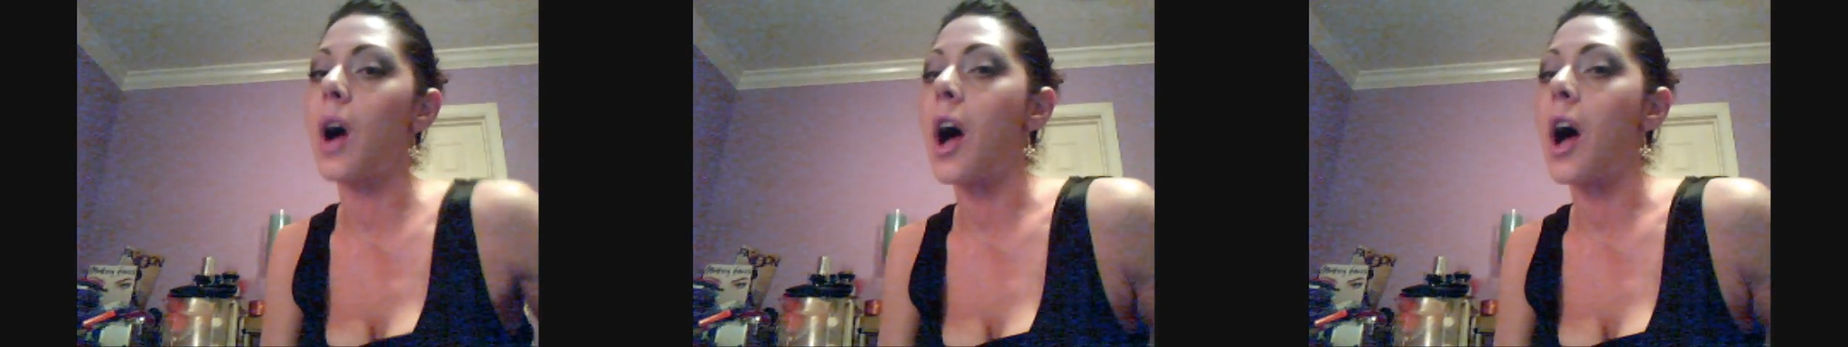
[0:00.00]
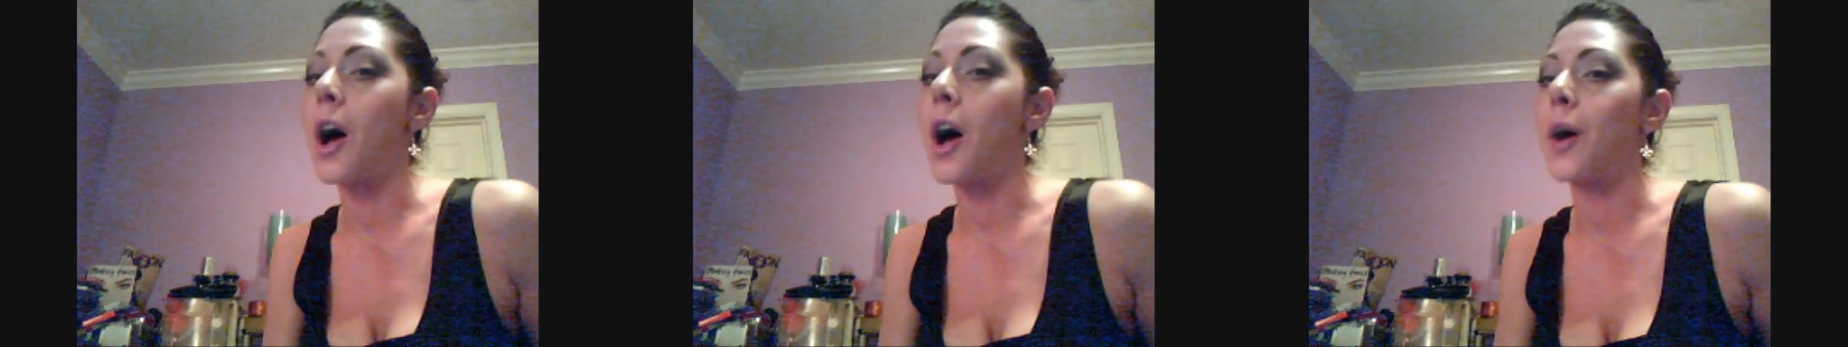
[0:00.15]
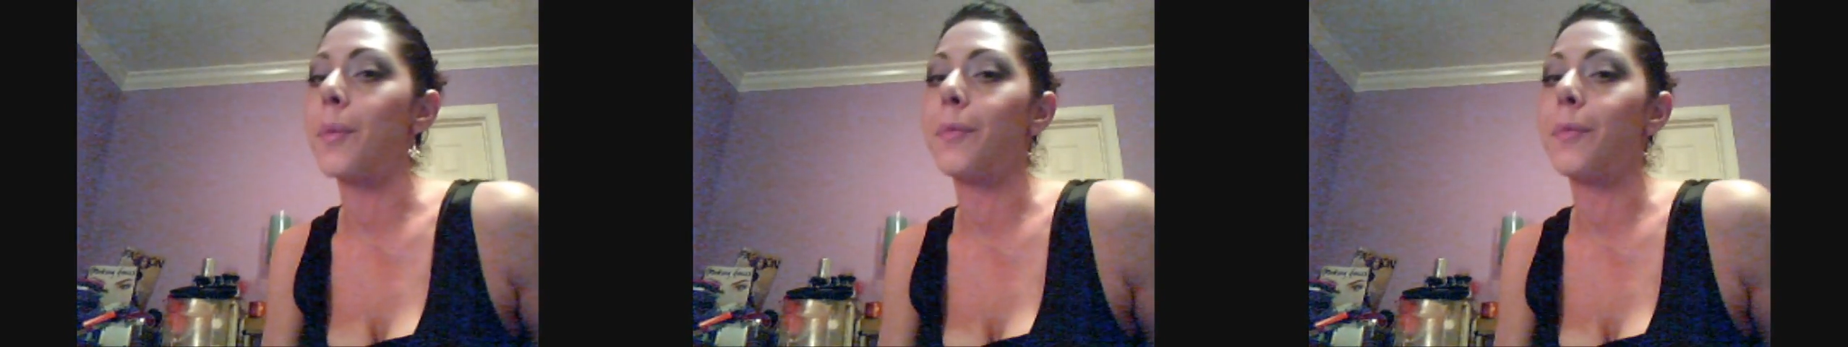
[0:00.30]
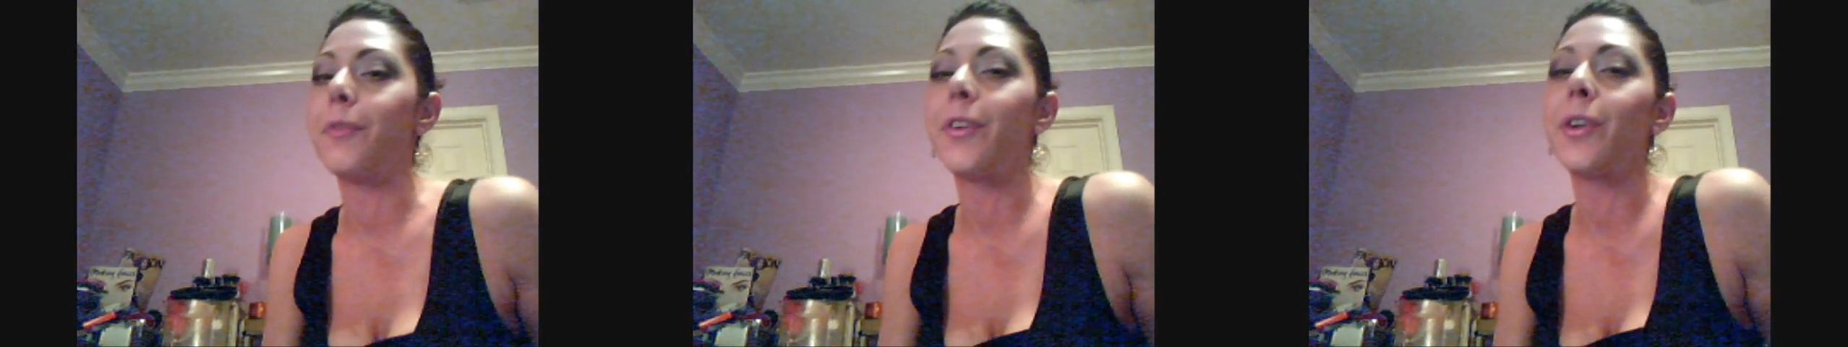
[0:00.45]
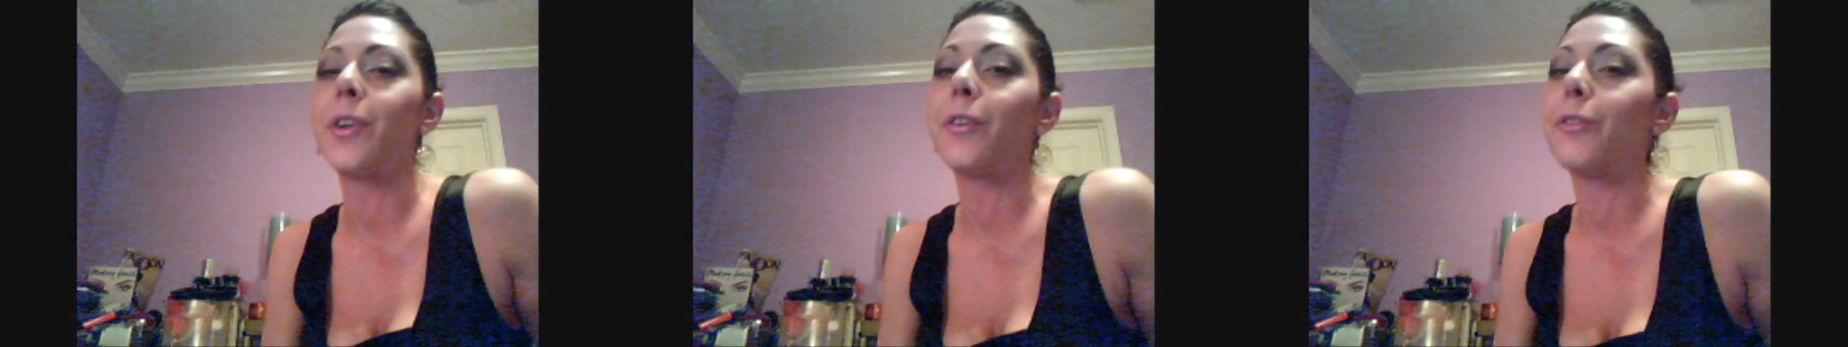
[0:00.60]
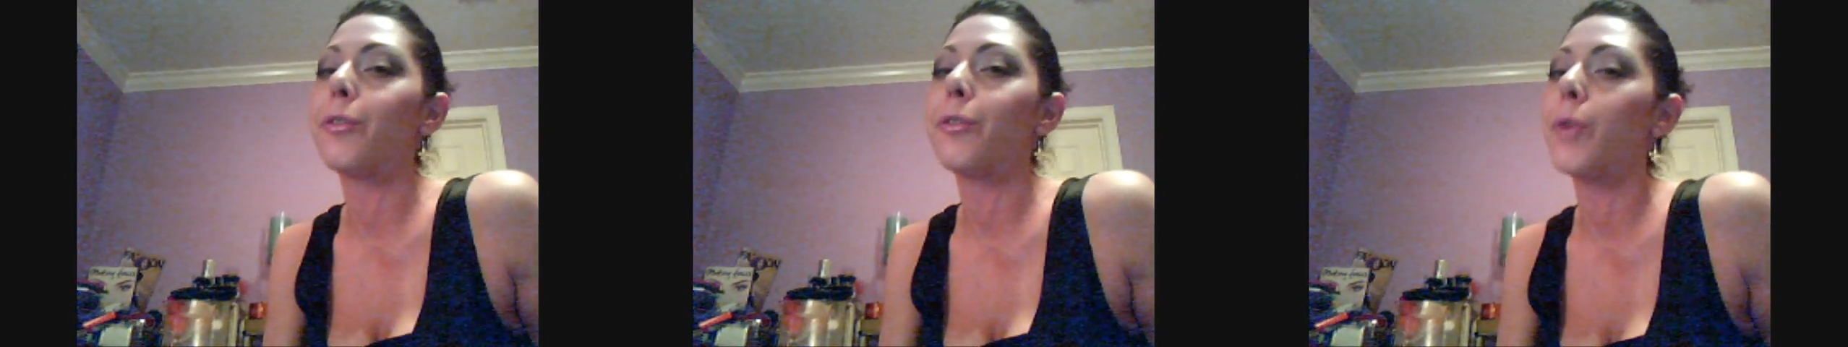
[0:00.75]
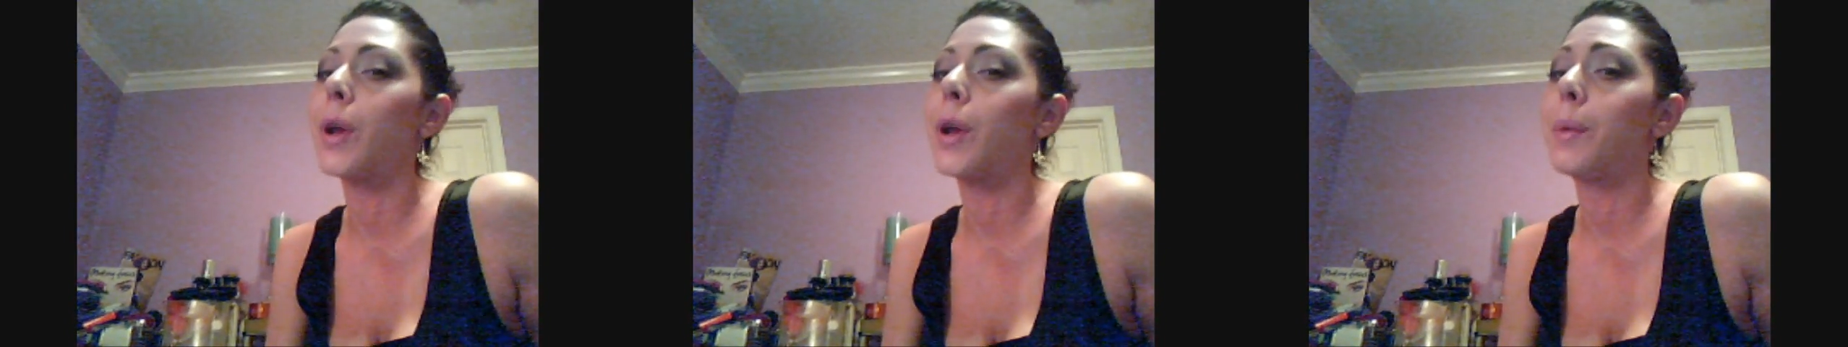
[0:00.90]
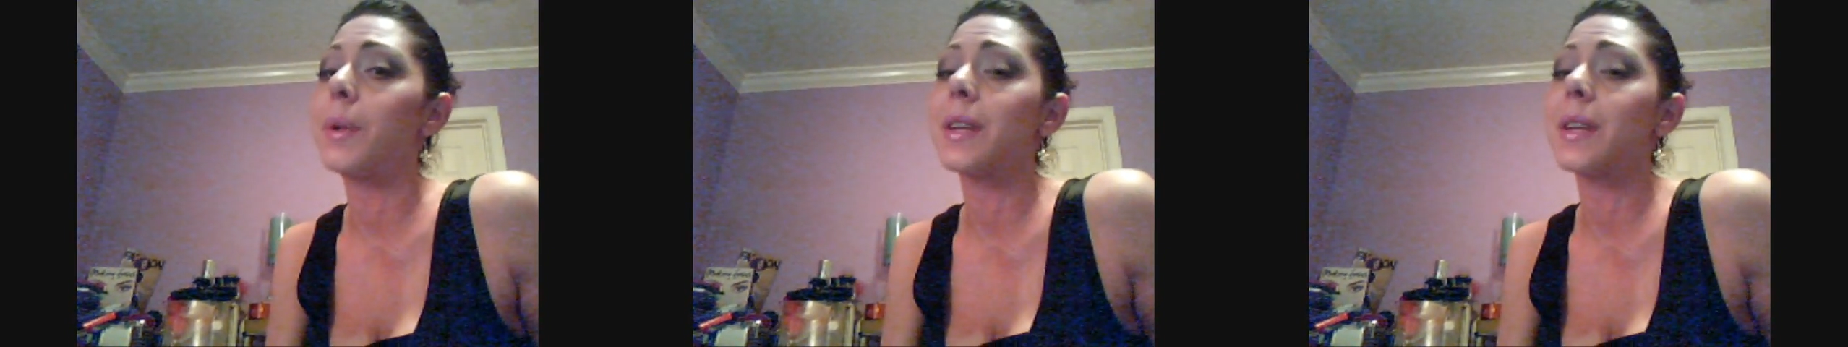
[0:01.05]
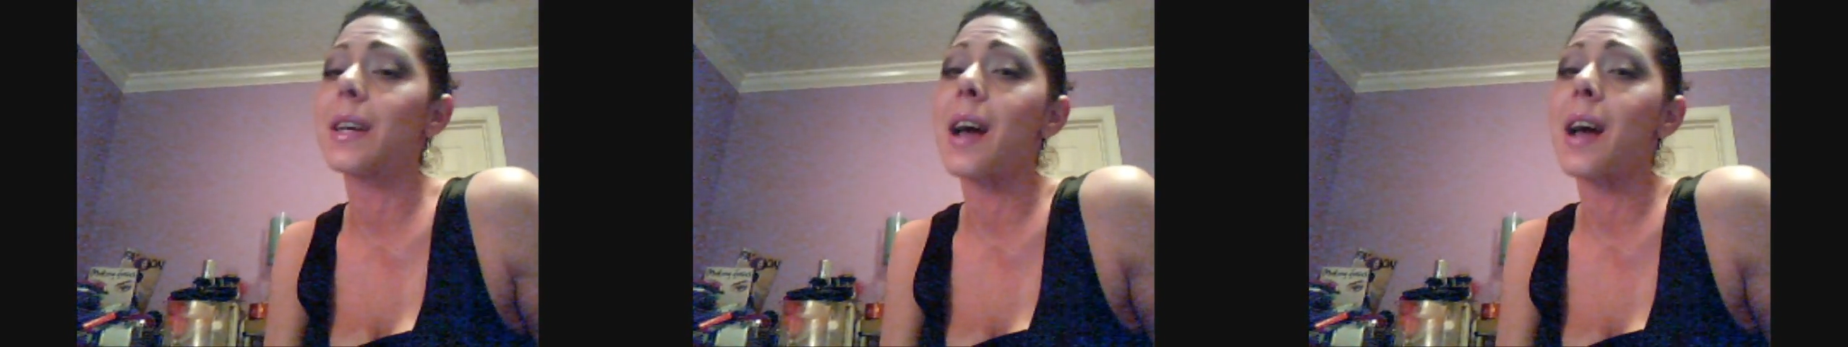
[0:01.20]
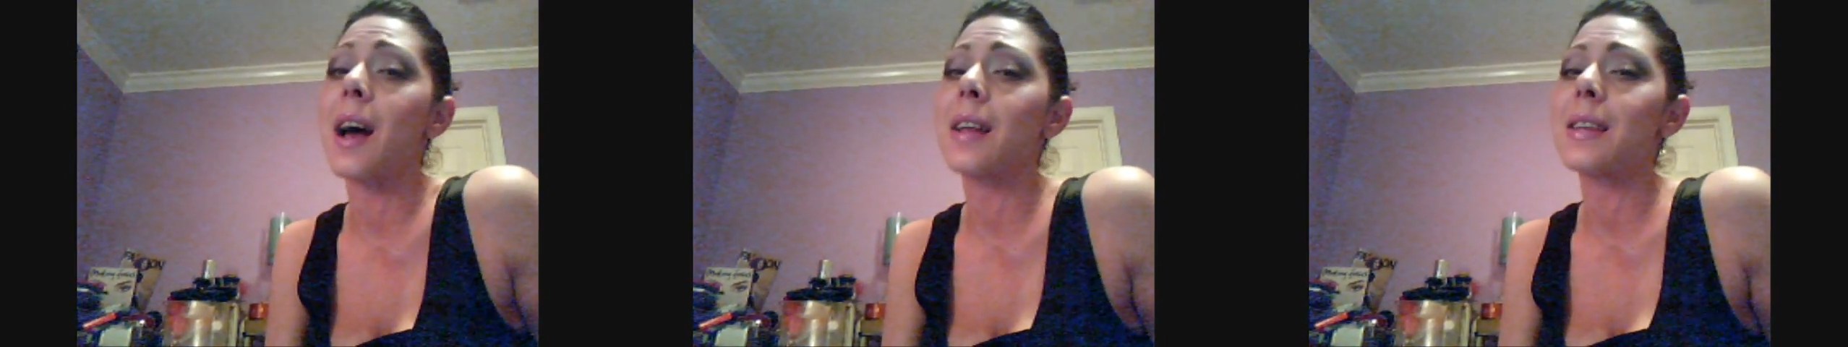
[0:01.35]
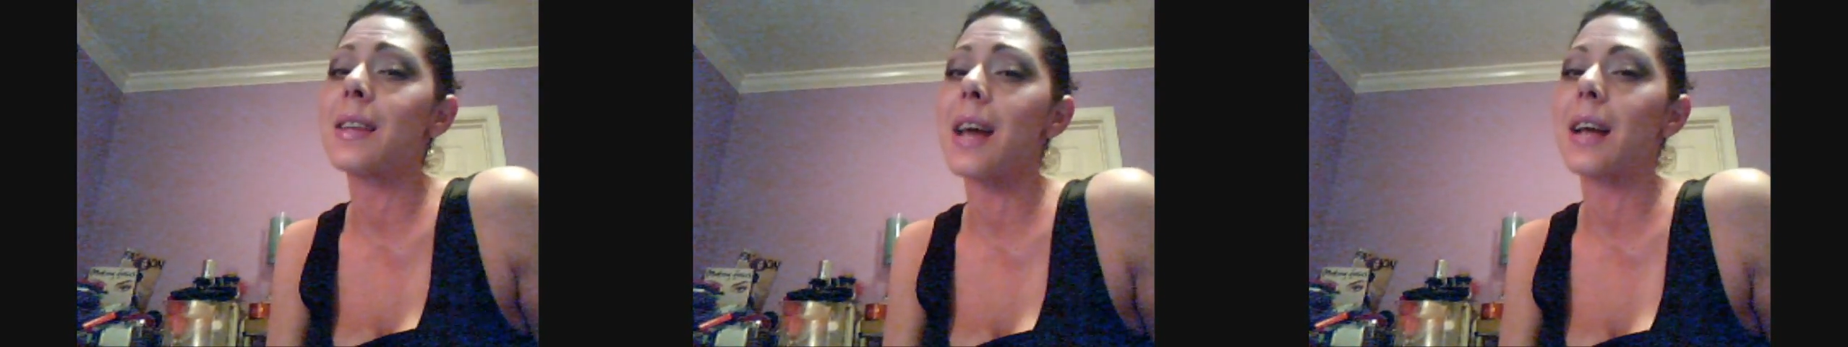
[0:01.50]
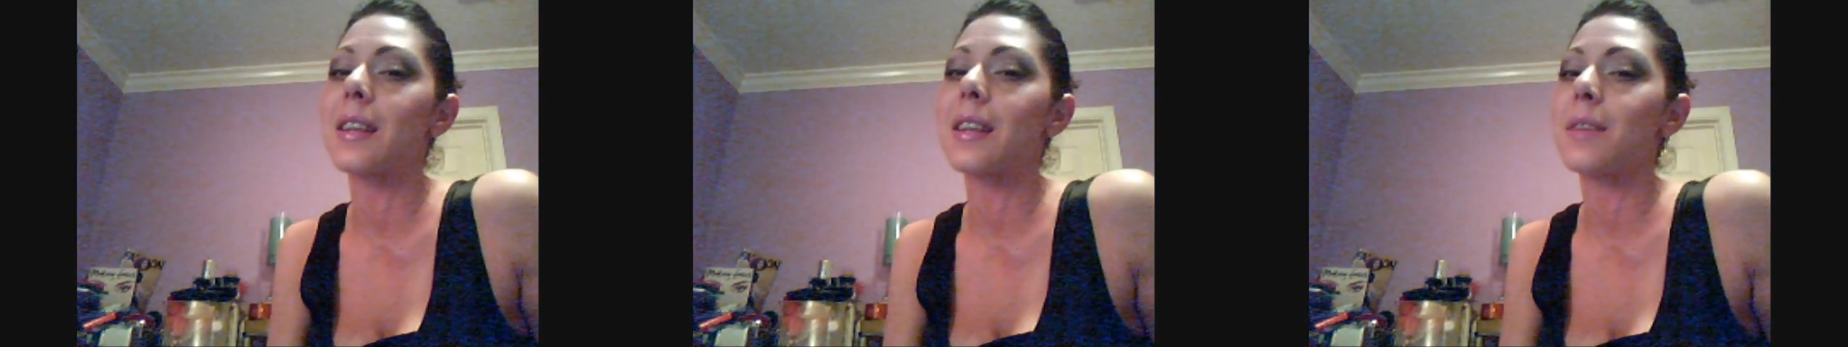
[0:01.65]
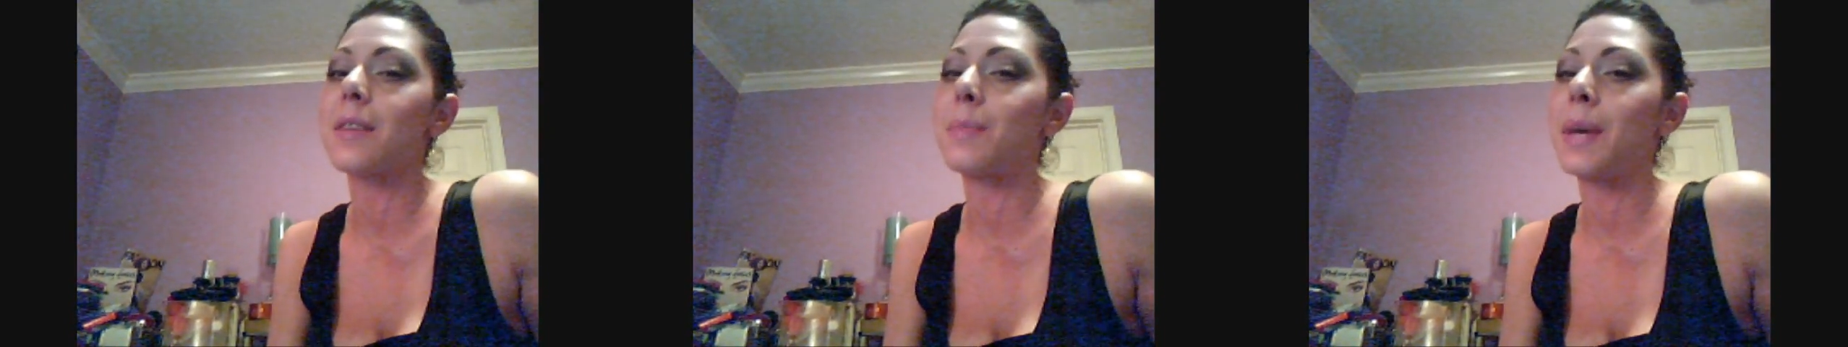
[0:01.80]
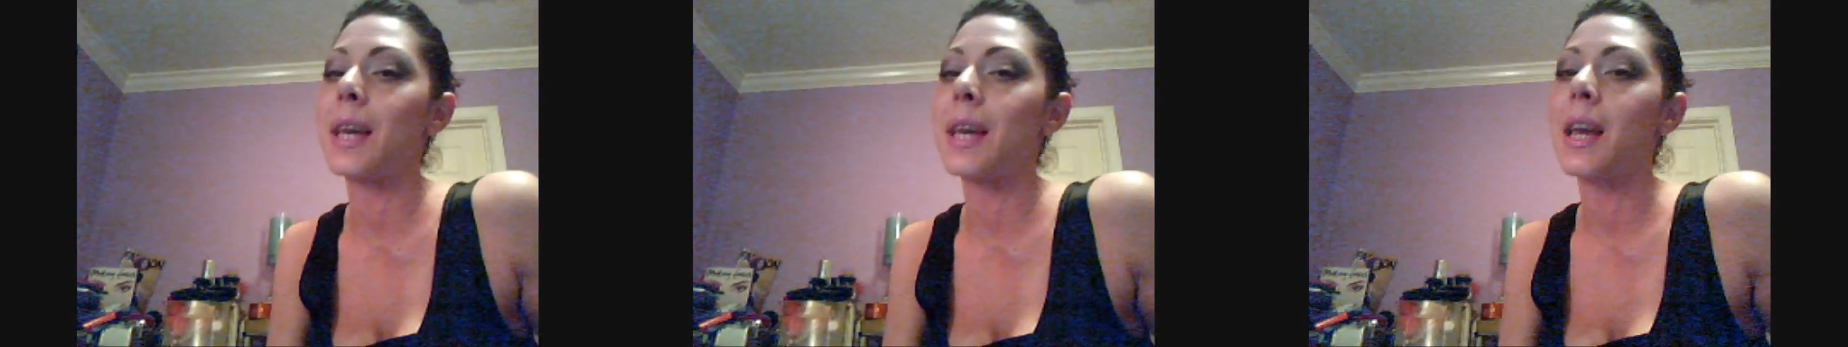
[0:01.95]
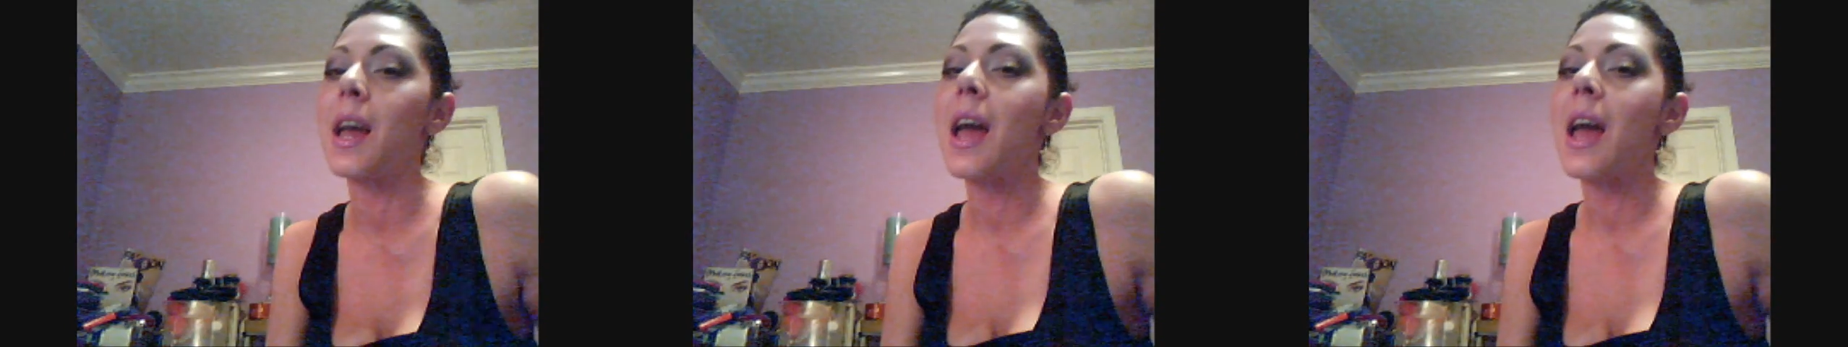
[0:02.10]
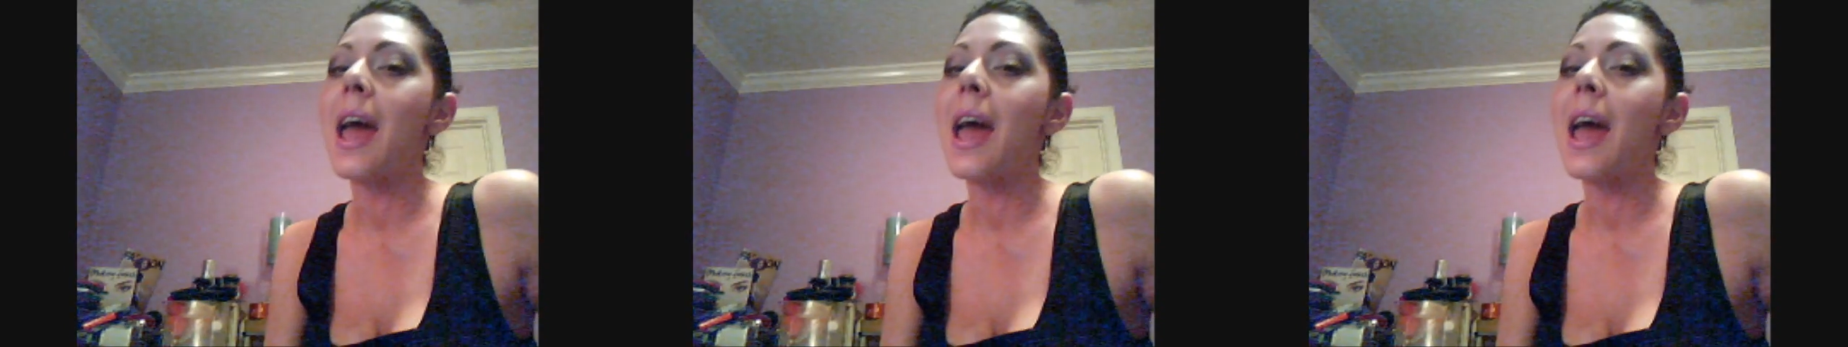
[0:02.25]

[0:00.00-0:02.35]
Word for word: um, feel free to contact me.